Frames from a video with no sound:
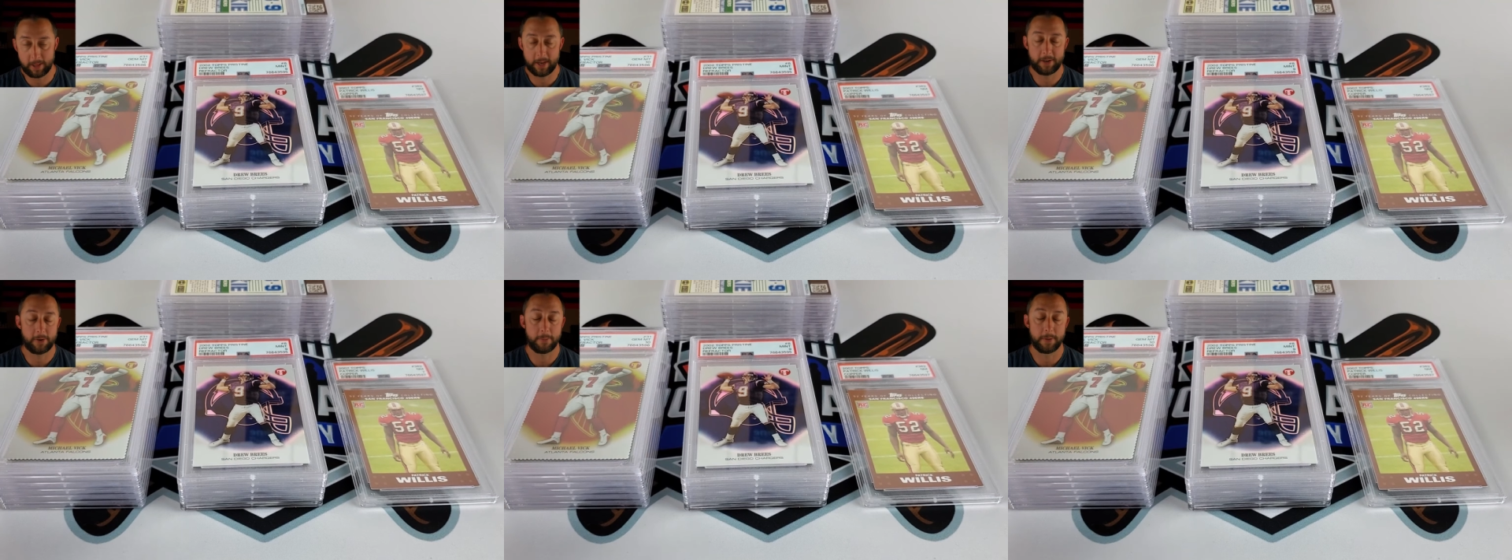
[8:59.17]
I
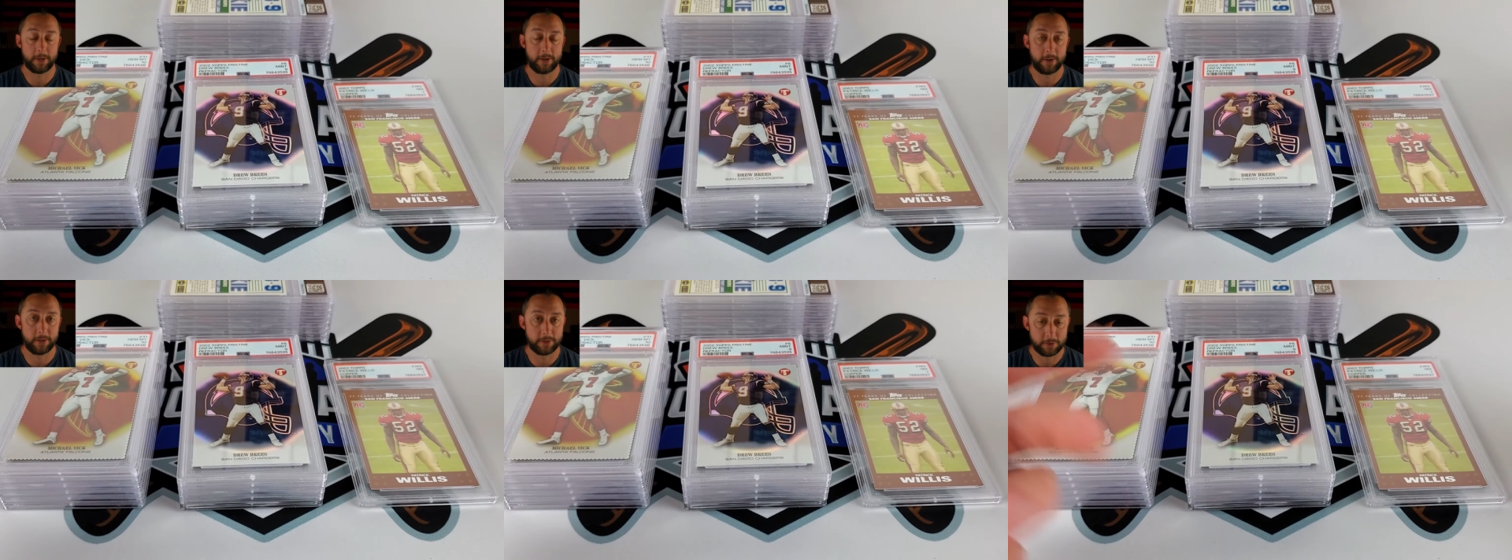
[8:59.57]
like all my
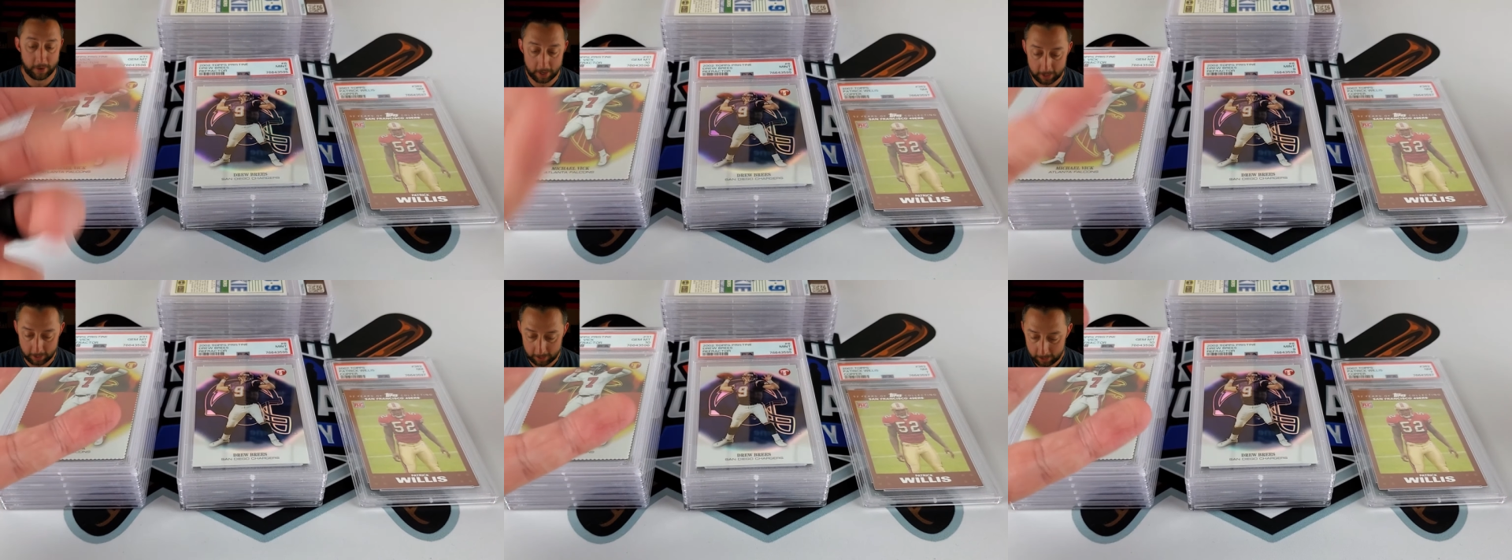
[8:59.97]
cards
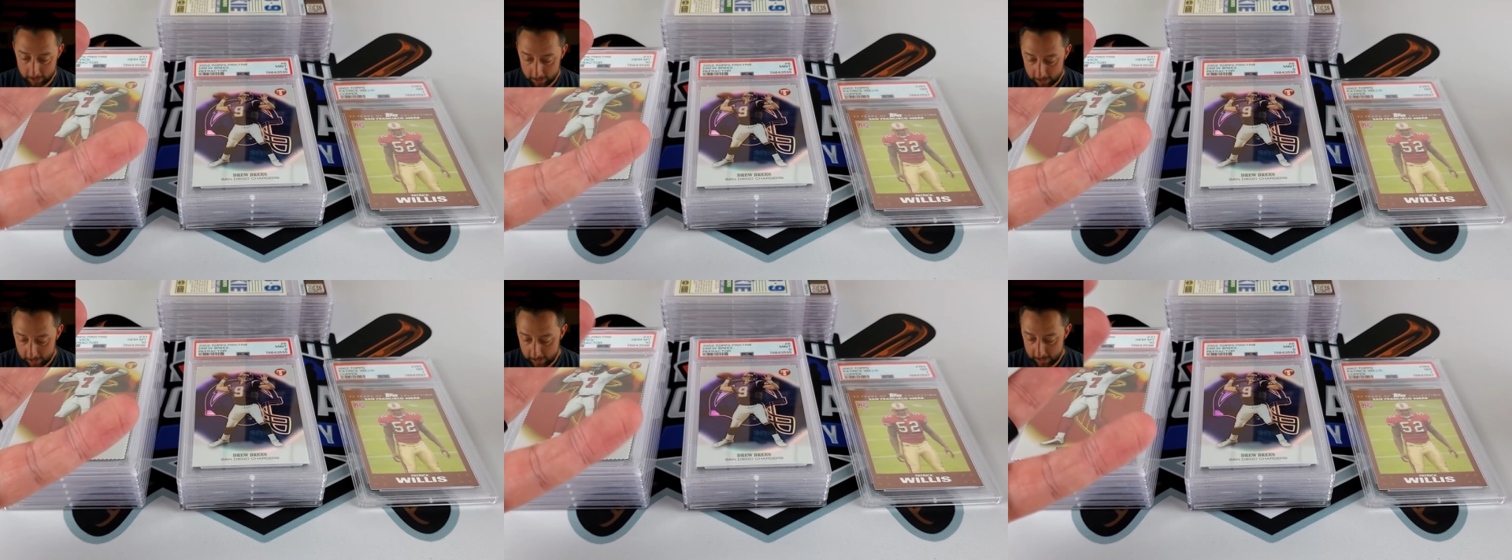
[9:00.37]
graded.
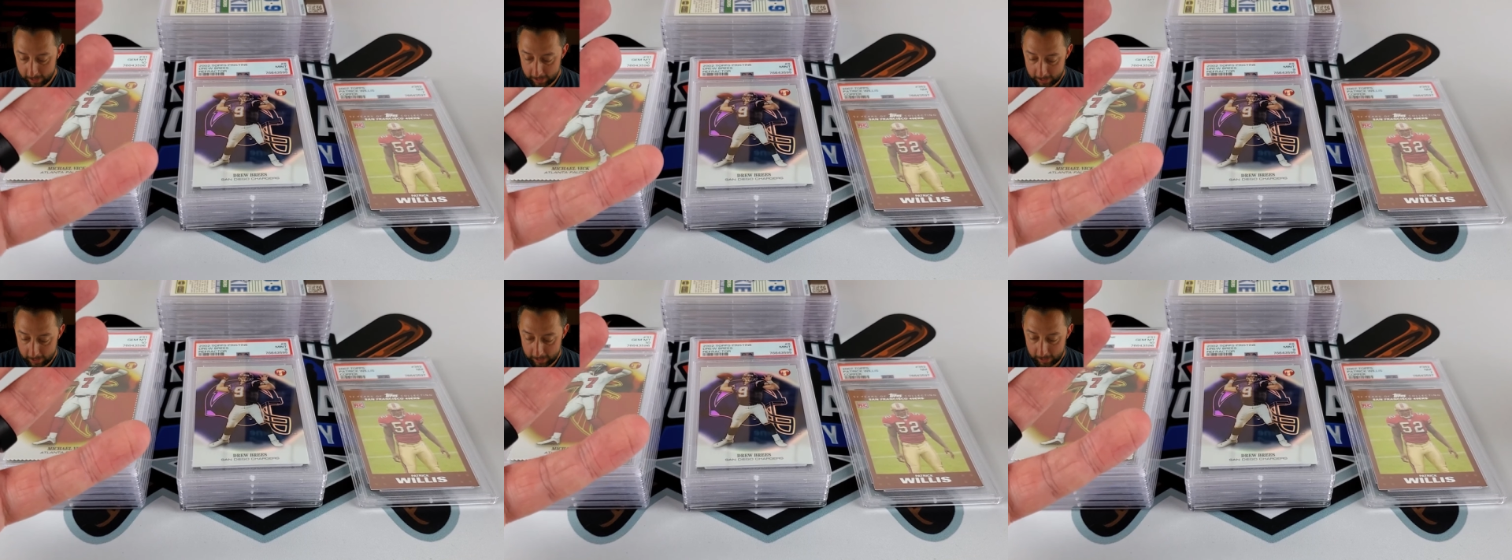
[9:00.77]

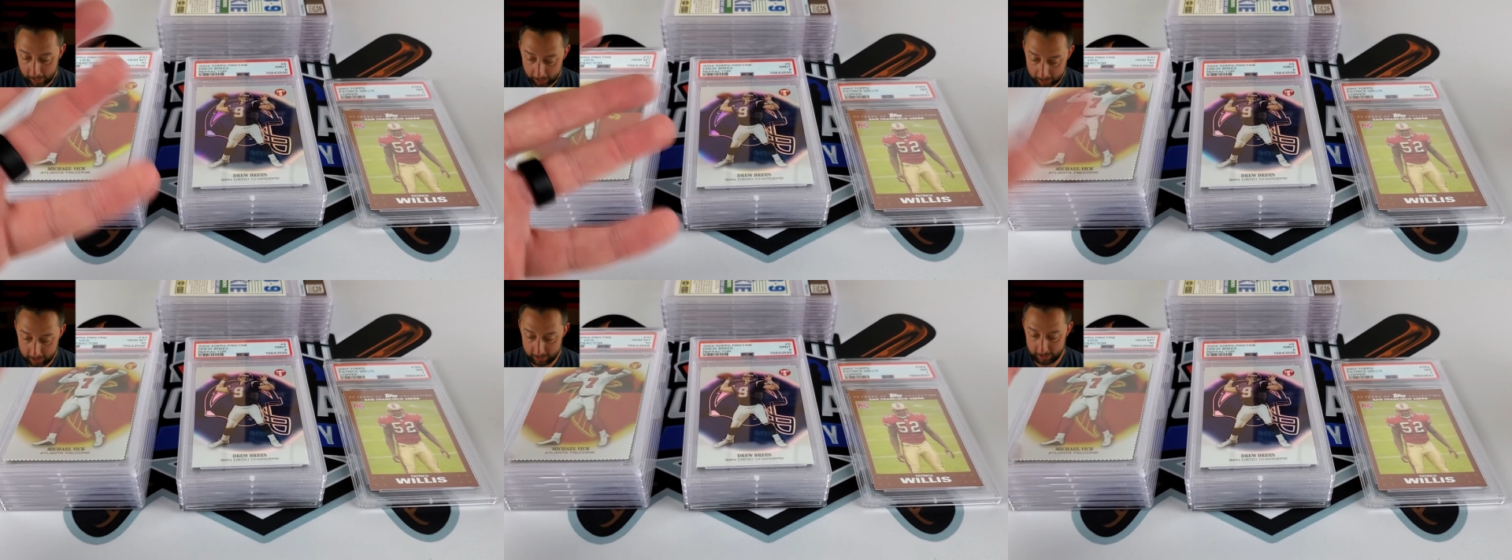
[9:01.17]

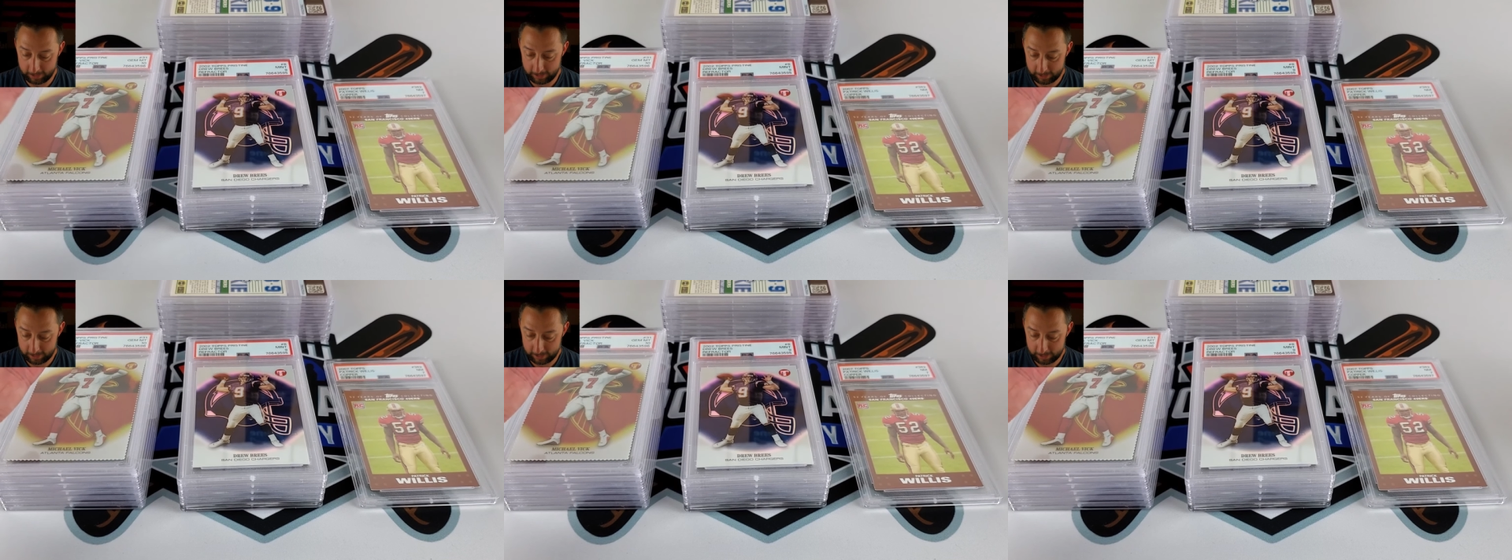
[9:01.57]
And